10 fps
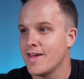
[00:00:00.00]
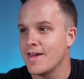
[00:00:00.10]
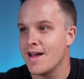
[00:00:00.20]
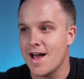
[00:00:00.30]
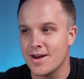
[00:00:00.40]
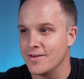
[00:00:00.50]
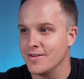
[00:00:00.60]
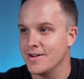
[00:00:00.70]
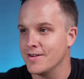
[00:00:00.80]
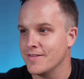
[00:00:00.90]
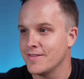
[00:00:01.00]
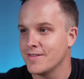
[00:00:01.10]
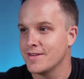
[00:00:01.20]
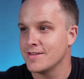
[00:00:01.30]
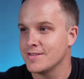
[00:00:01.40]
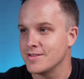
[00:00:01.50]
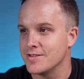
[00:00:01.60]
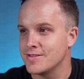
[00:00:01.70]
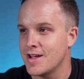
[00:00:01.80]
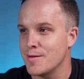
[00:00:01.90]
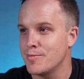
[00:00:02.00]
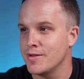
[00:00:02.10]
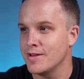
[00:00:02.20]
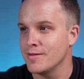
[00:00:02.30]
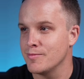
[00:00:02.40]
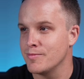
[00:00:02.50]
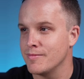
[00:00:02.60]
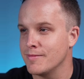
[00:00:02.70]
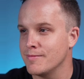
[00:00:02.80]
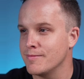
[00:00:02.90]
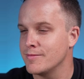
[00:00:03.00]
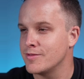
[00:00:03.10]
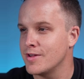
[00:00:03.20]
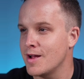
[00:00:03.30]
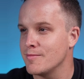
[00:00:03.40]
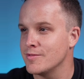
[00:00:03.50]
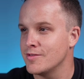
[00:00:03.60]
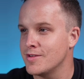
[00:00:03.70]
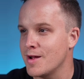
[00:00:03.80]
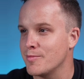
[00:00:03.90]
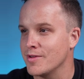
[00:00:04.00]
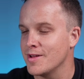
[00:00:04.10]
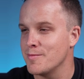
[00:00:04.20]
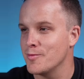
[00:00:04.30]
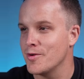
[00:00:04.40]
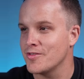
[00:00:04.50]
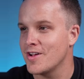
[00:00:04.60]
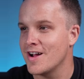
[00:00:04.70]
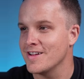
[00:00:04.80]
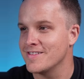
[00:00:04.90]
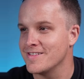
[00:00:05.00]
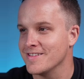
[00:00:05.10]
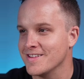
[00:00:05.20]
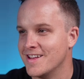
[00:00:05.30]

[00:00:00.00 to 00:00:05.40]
I don't know. Just stop in. Just stop, Billy. I'm in Wisconsin.